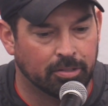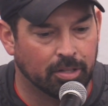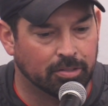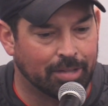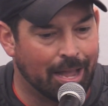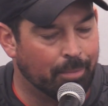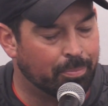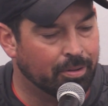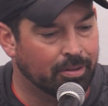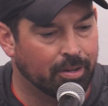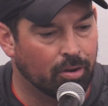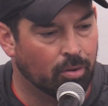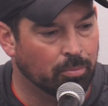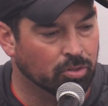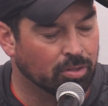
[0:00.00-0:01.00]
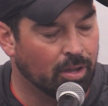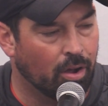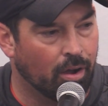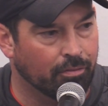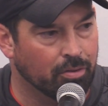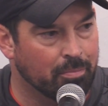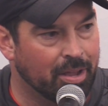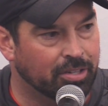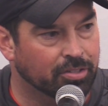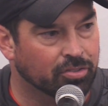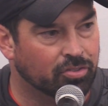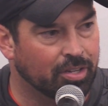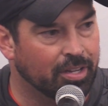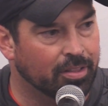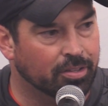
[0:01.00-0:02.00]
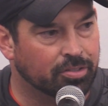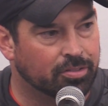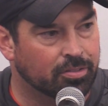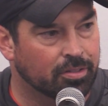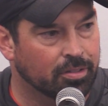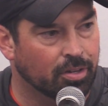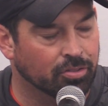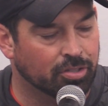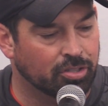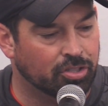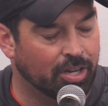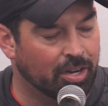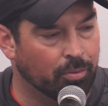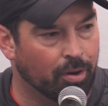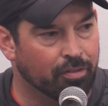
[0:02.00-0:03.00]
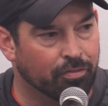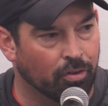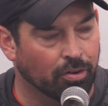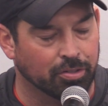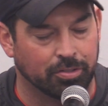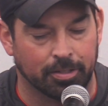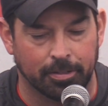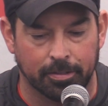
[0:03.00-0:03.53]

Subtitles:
it's happened in almost every major city since January 1st,